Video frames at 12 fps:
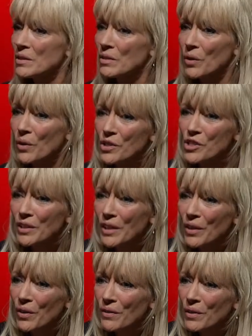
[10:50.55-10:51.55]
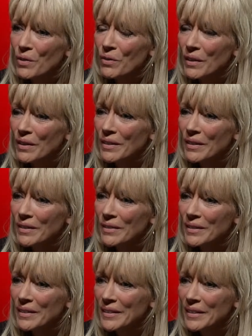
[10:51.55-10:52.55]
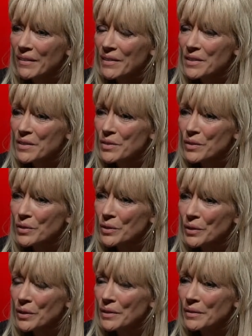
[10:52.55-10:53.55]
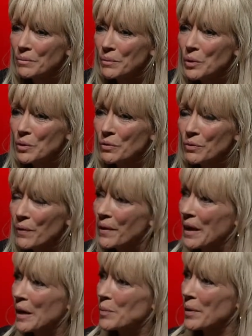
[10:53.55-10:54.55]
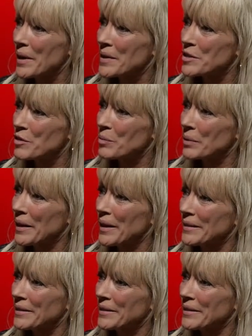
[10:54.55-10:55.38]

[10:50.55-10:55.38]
encouraging to hear that you think uh, this is a good move for the comprehensive plan.